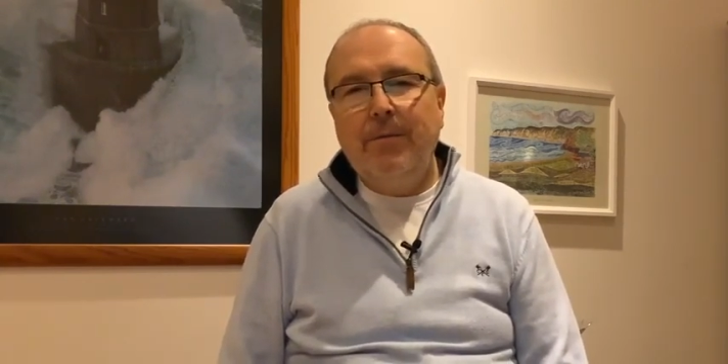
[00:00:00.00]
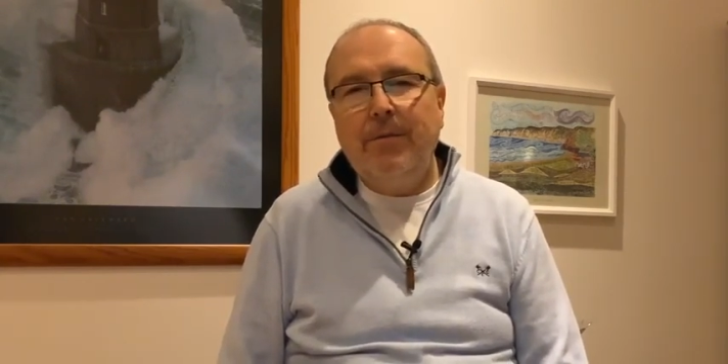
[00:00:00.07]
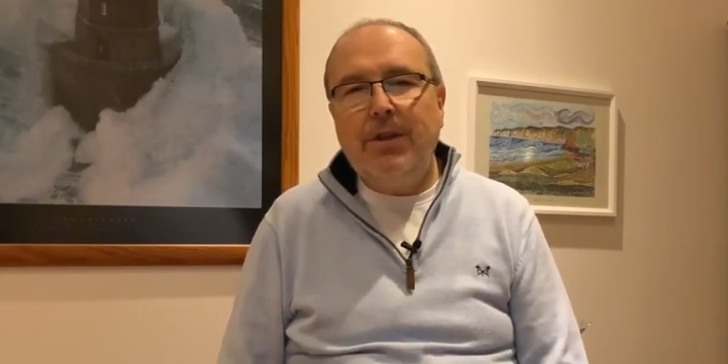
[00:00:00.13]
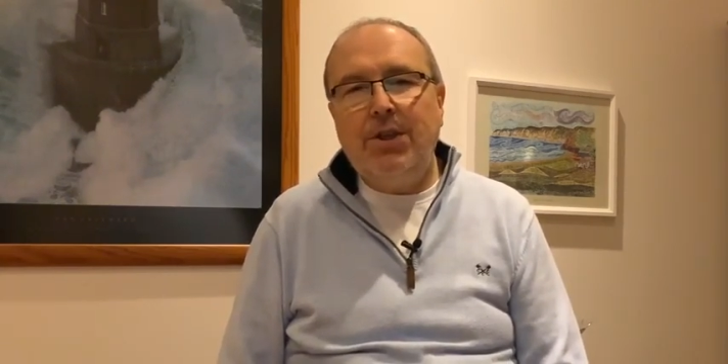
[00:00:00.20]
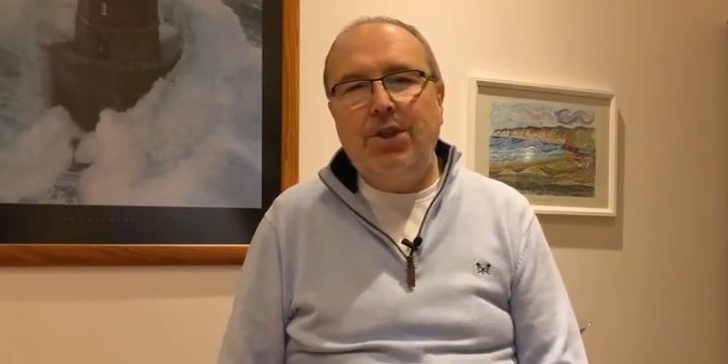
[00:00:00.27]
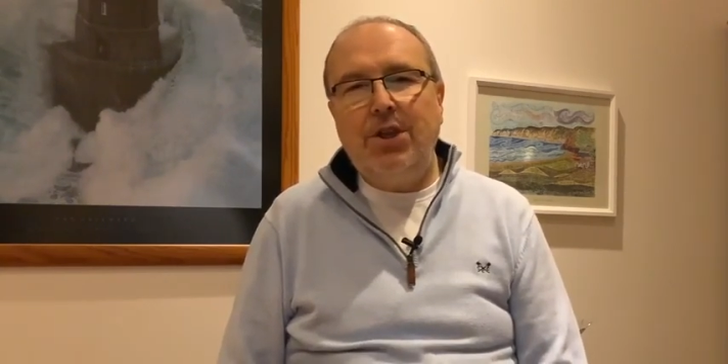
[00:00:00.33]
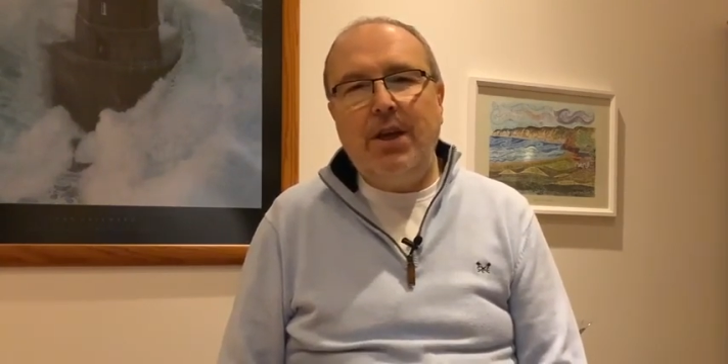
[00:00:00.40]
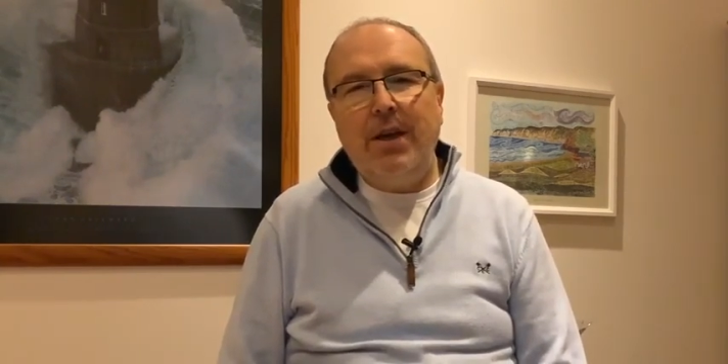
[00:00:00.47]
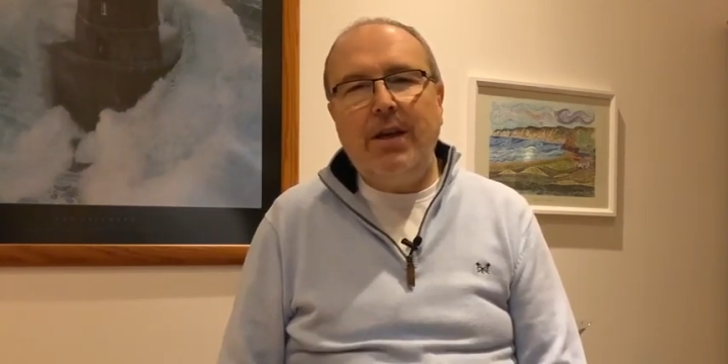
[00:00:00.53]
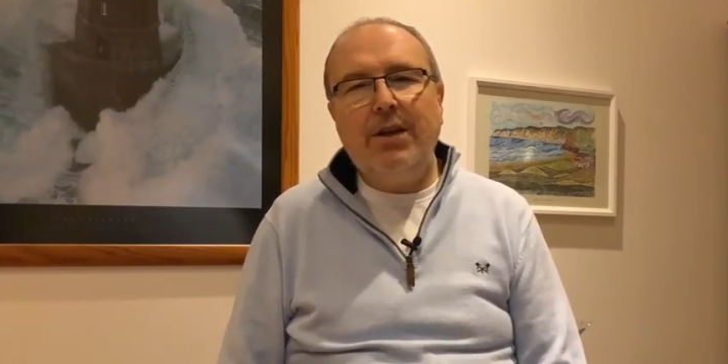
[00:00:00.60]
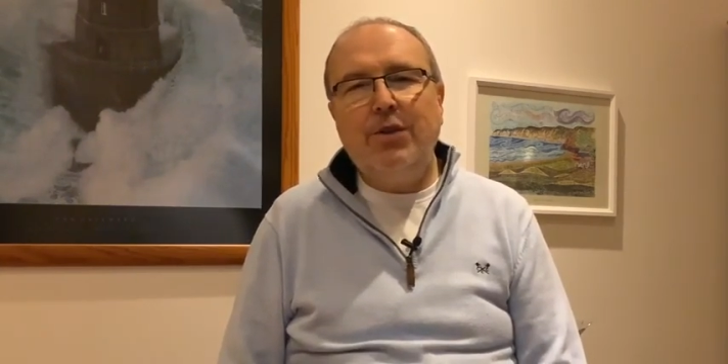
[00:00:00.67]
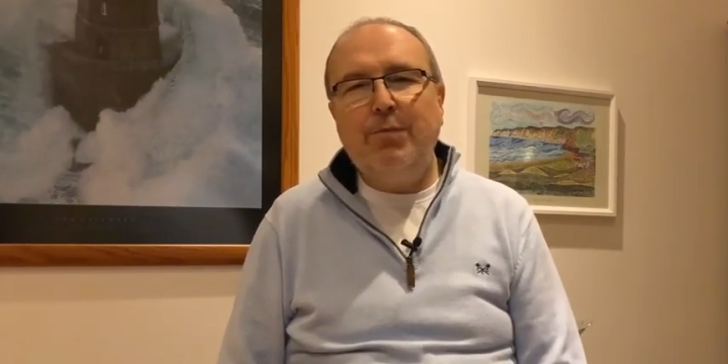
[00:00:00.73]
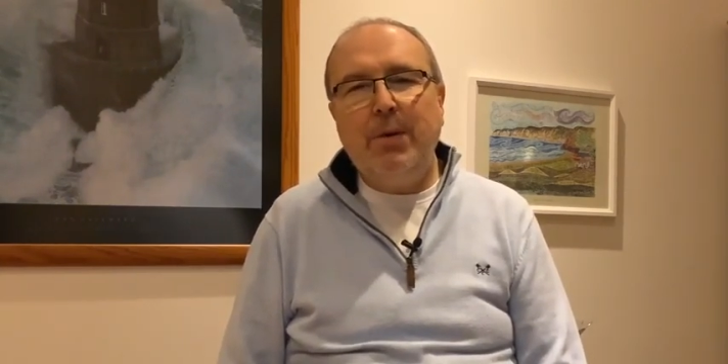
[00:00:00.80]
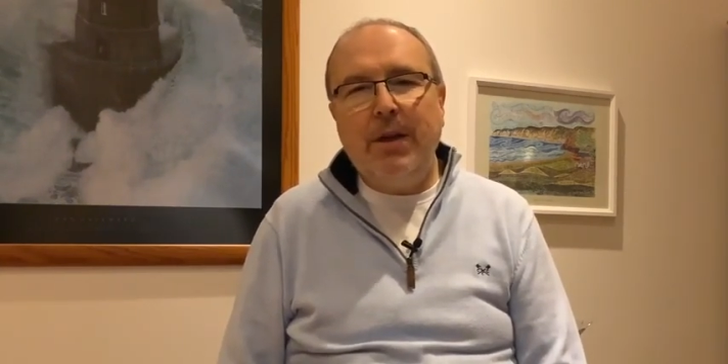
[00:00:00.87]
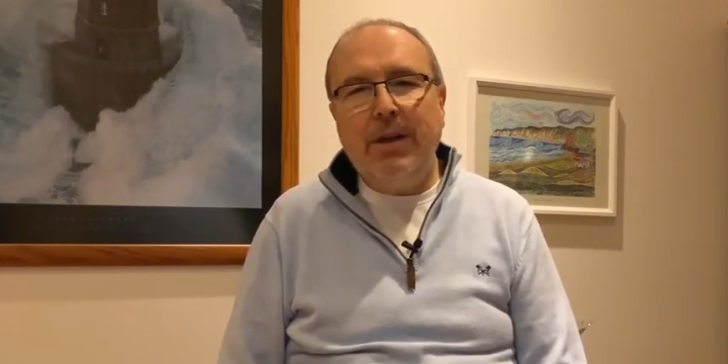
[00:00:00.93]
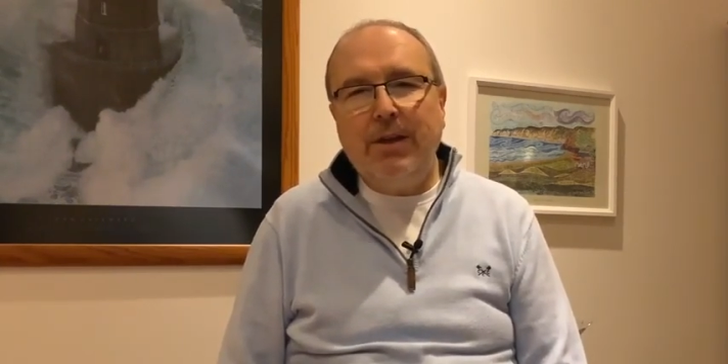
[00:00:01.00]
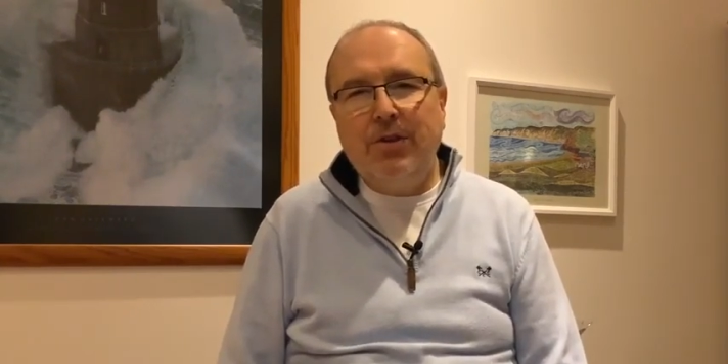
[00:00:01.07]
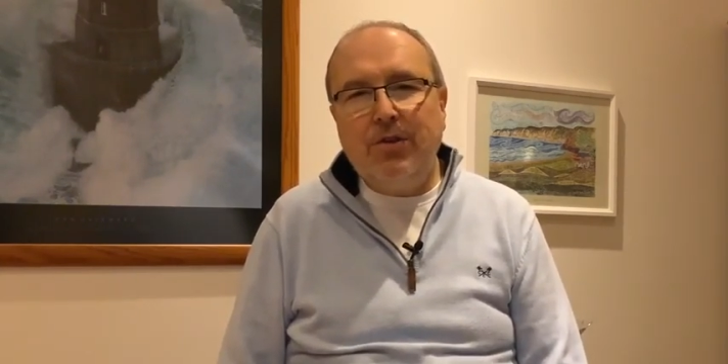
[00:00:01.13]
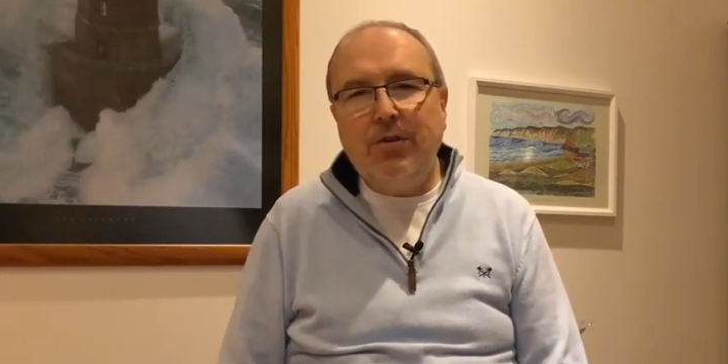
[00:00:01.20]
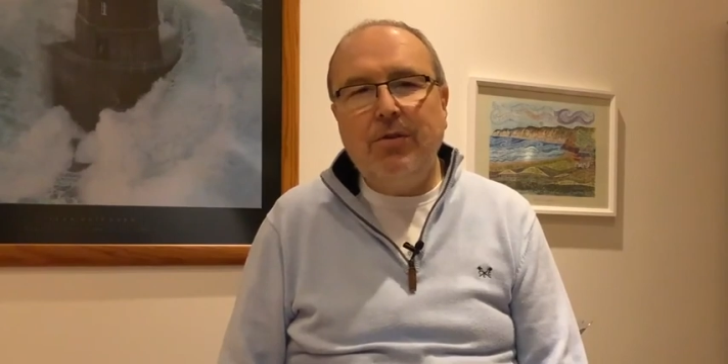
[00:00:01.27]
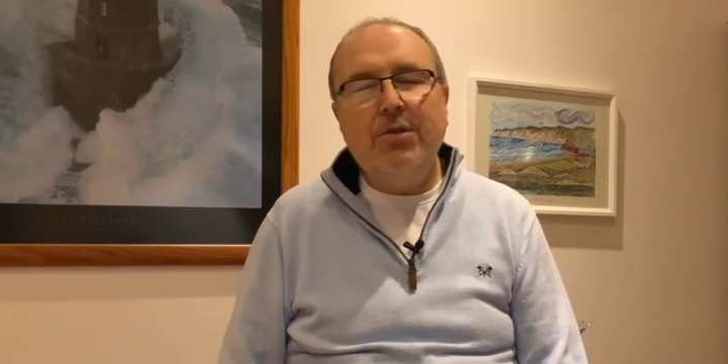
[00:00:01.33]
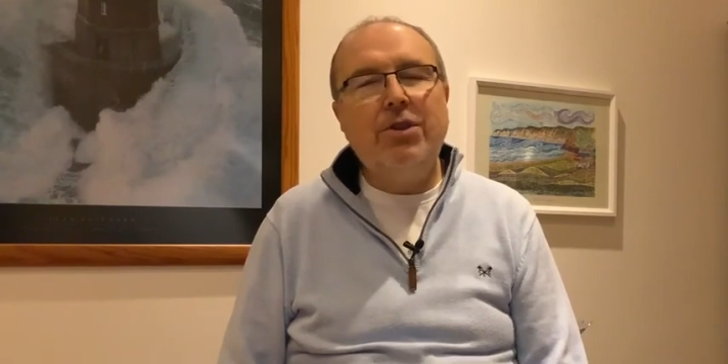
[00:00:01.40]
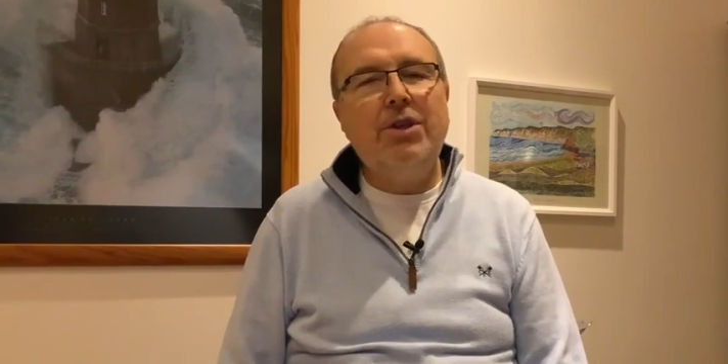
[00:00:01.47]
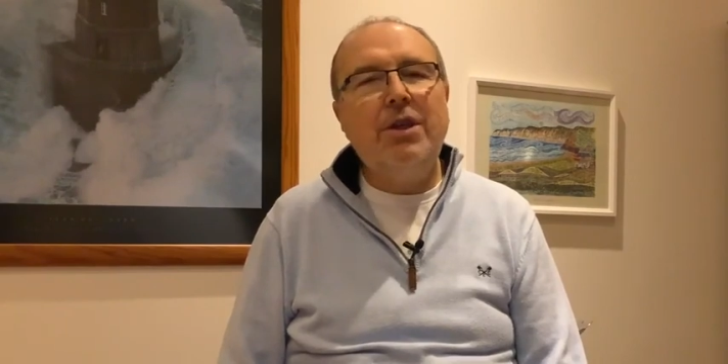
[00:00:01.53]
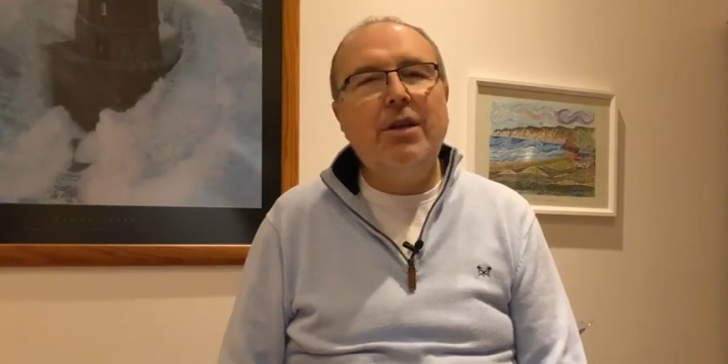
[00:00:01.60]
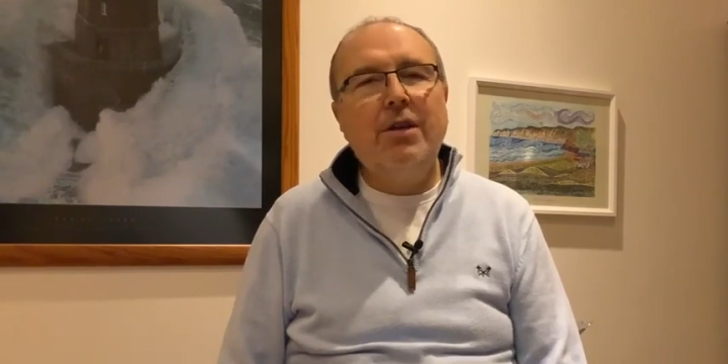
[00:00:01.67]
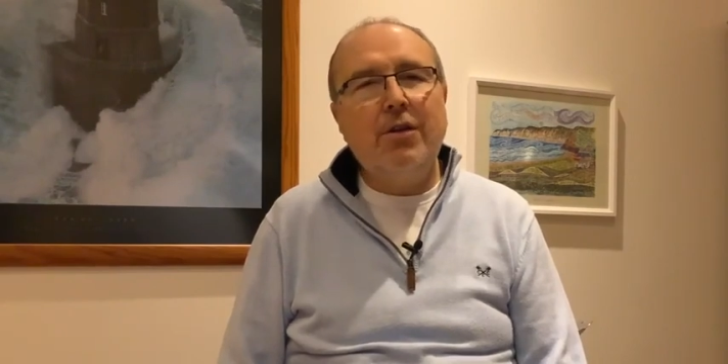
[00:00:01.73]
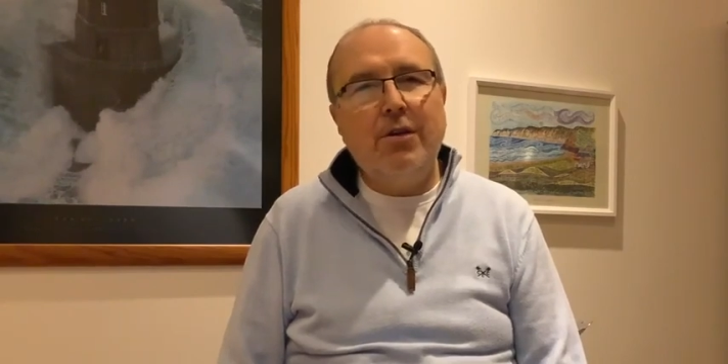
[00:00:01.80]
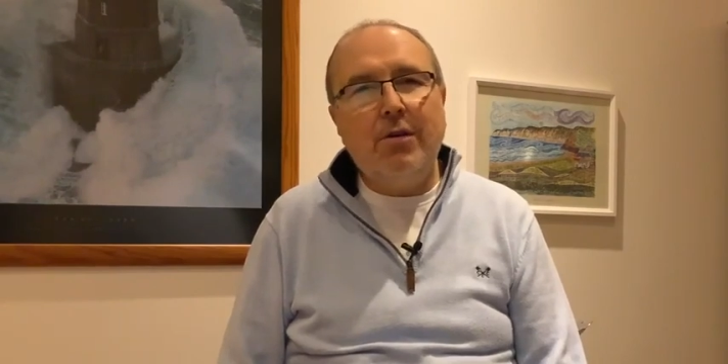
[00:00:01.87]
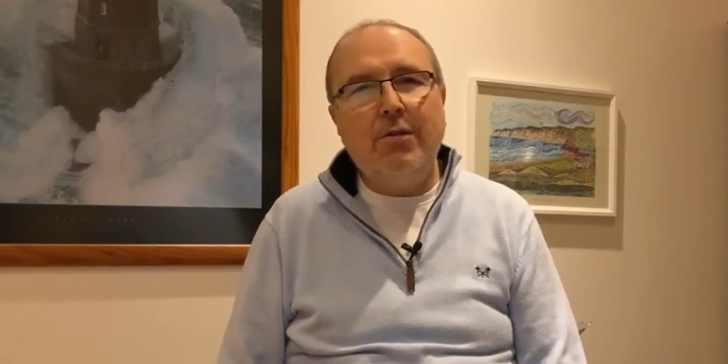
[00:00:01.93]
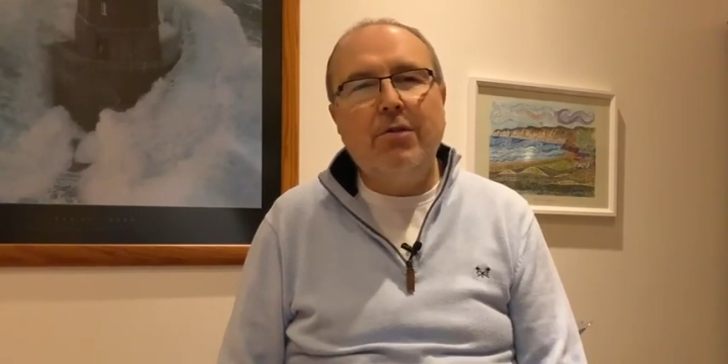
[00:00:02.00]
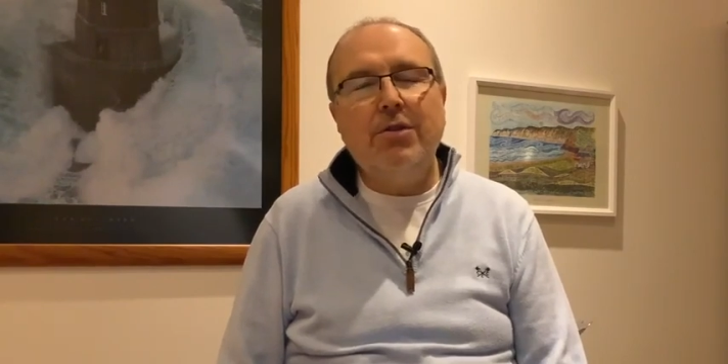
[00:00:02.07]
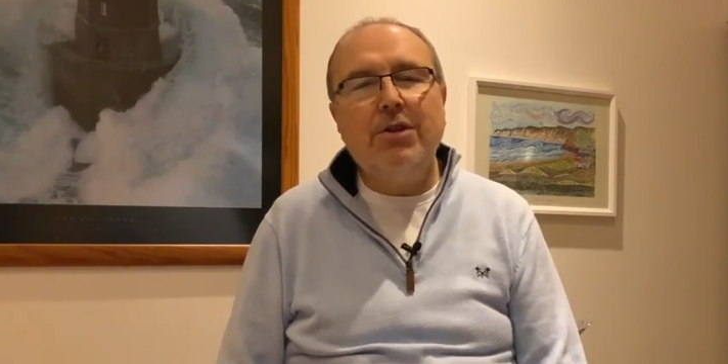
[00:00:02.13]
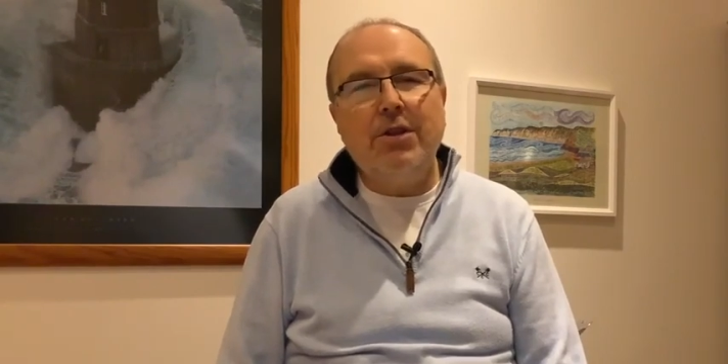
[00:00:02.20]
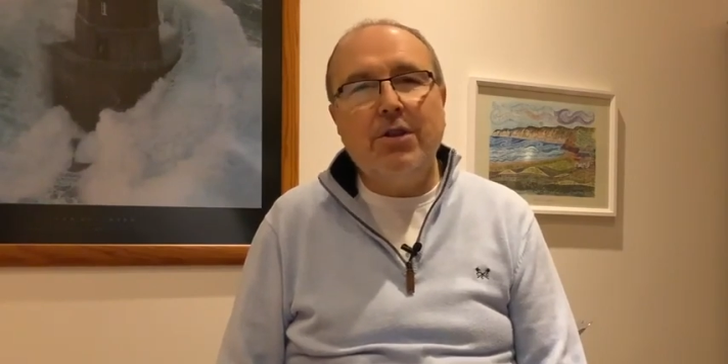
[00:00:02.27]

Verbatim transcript: This year has been exhausting and caused